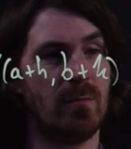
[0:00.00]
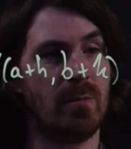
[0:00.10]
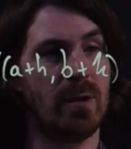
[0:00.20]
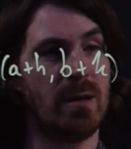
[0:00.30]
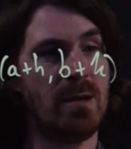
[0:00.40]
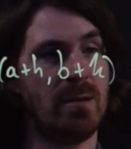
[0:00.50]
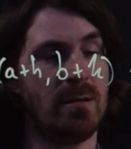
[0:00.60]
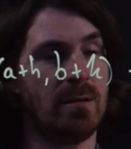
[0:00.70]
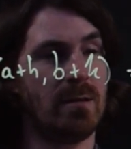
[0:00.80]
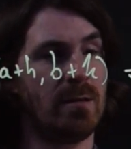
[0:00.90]
b
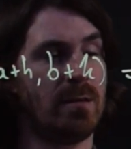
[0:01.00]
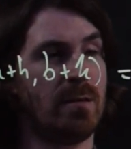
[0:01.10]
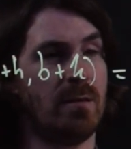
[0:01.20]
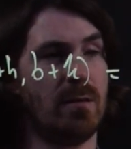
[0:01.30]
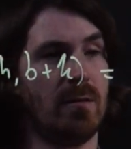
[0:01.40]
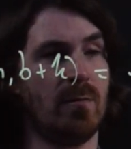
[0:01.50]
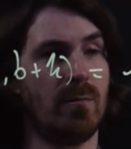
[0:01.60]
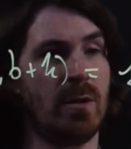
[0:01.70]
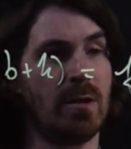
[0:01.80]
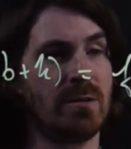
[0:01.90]

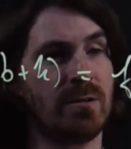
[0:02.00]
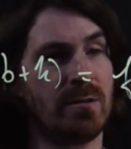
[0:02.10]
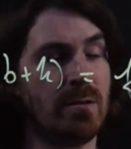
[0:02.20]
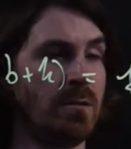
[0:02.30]
plus